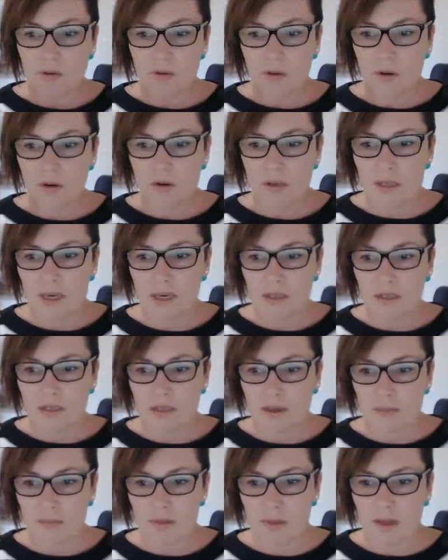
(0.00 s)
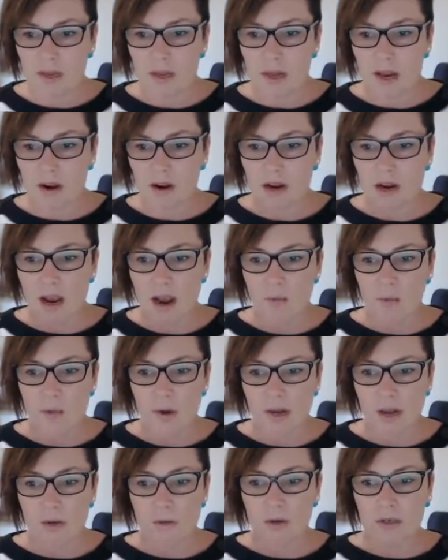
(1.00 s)
or not done something and I can't
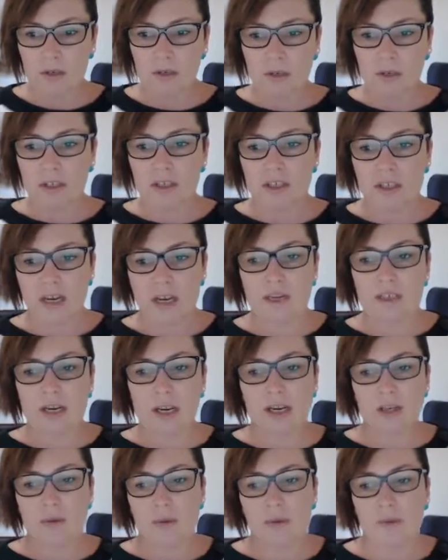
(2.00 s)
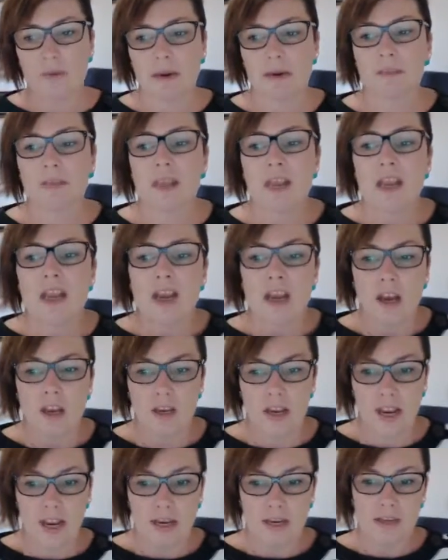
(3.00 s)
work out what to learn to change, hard to explain.
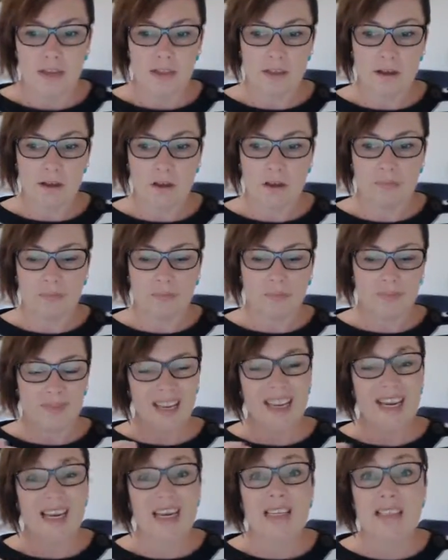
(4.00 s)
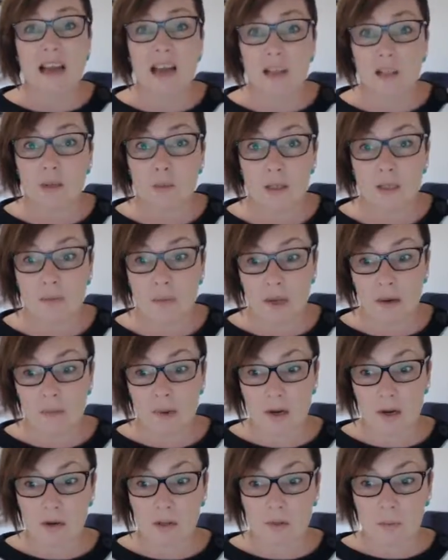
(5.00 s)
Okay, so it is hard to explain
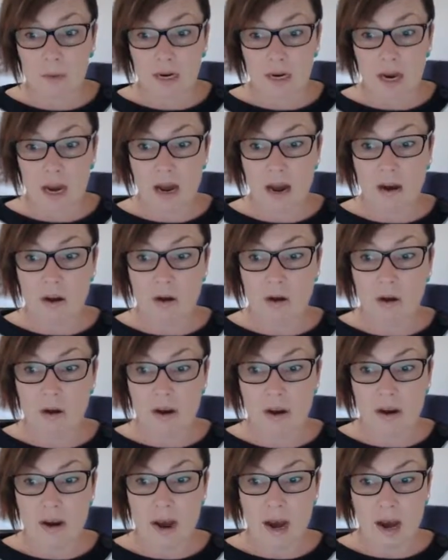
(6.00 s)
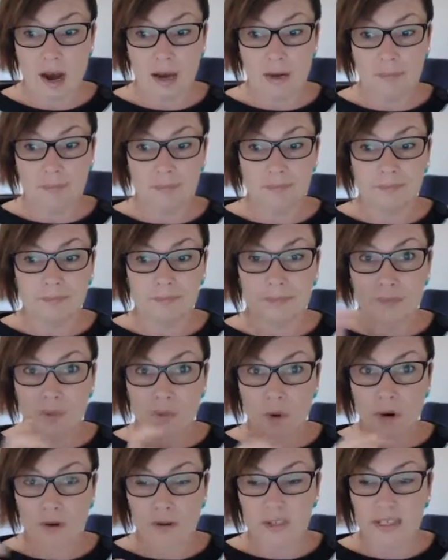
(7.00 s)
because we're
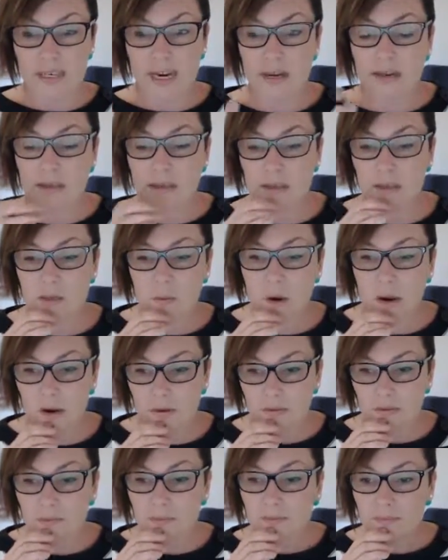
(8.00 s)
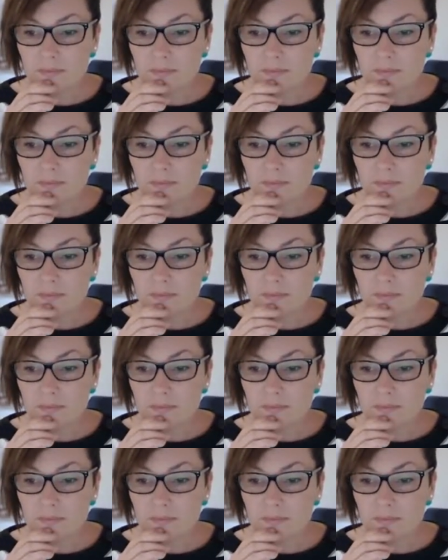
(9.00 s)
on text as well.